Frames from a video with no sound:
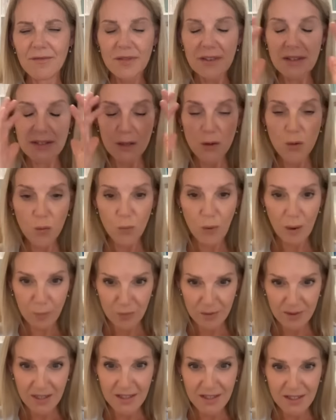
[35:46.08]
physical
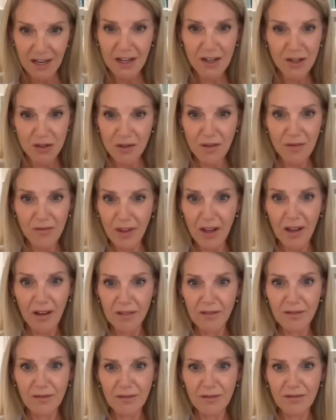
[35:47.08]
representation of that,
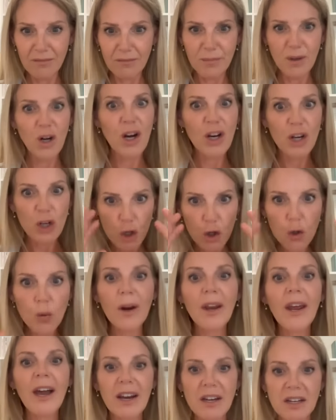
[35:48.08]
but I knew
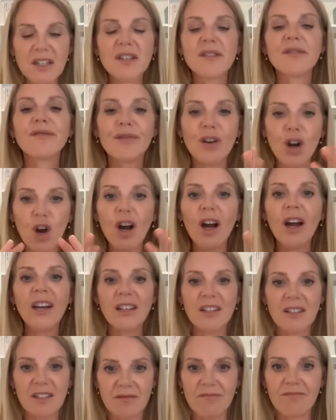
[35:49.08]
it had a
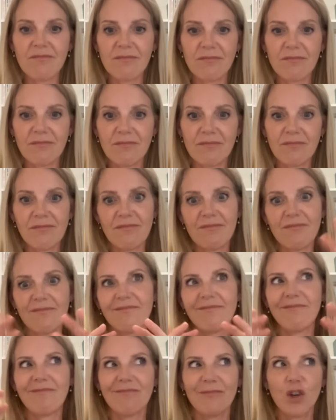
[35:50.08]
defined
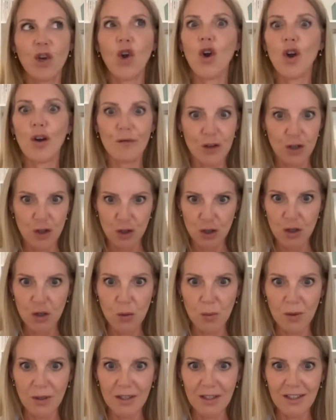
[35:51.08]
curvature
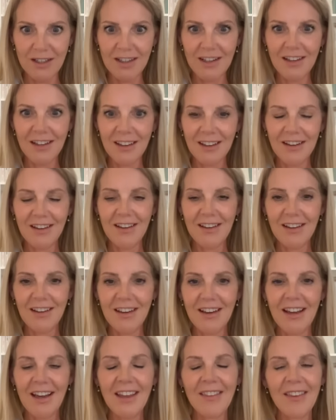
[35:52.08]
to it,
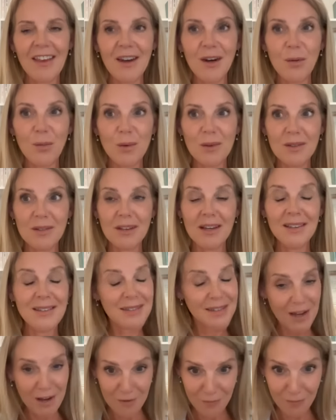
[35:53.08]
and that it was a
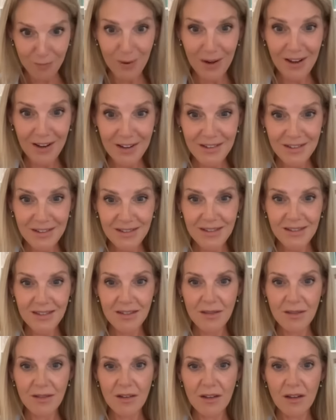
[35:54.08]
safe place,
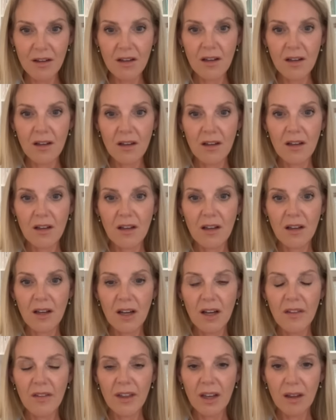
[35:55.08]

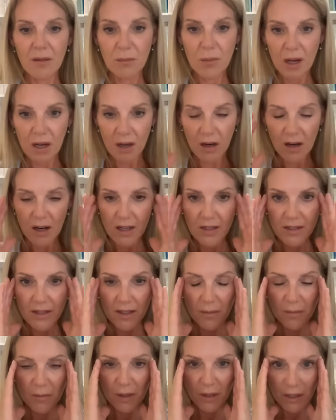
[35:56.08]
and that my guides
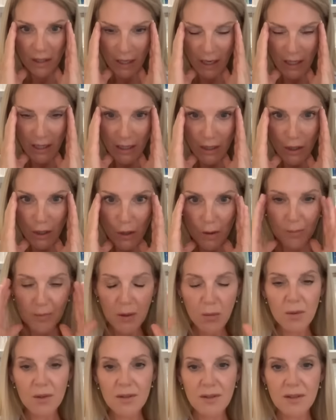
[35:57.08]
communicated to
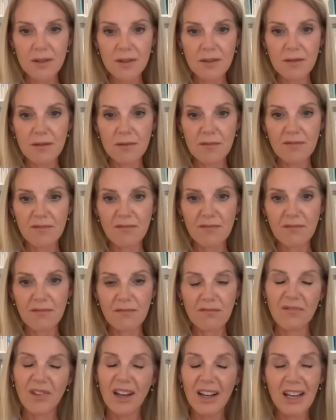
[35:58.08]
me was
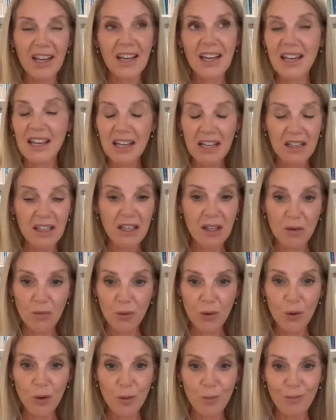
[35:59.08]
like a healing
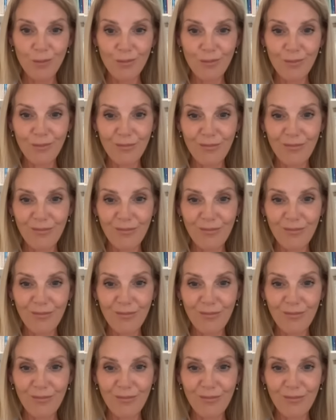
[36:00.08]
room.